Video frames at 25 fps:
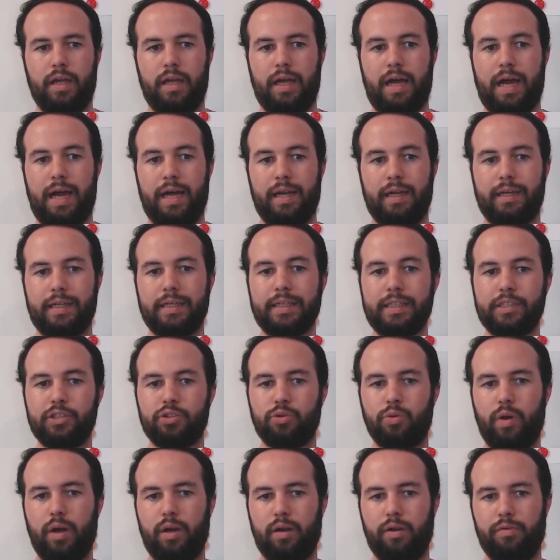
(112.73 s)
and each
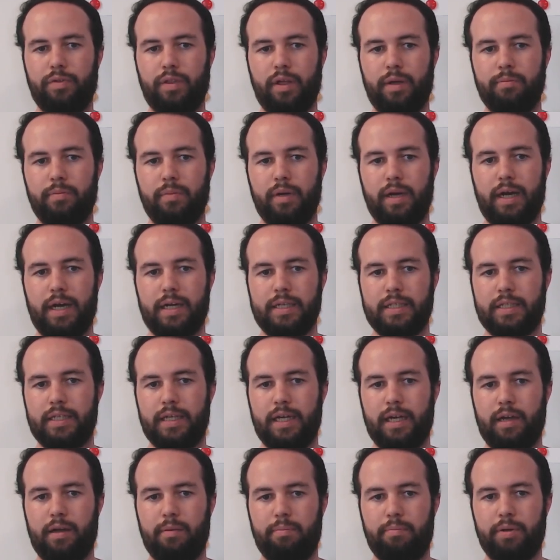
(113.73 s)
one of them has
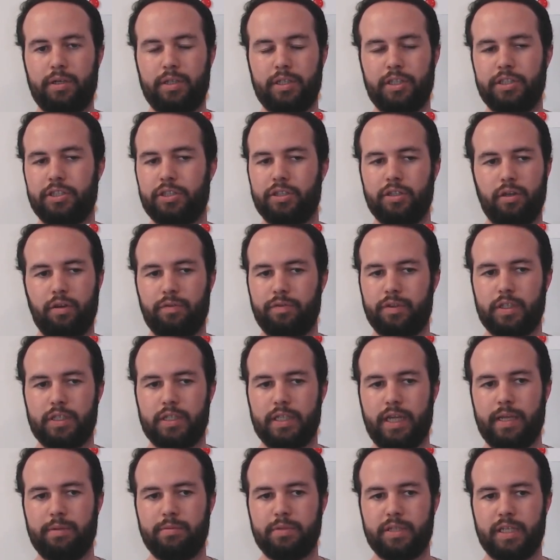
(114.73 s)
a partition of the
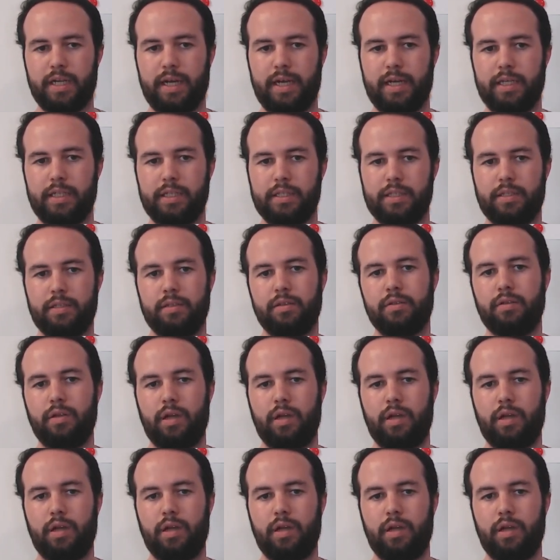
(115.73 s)
same size,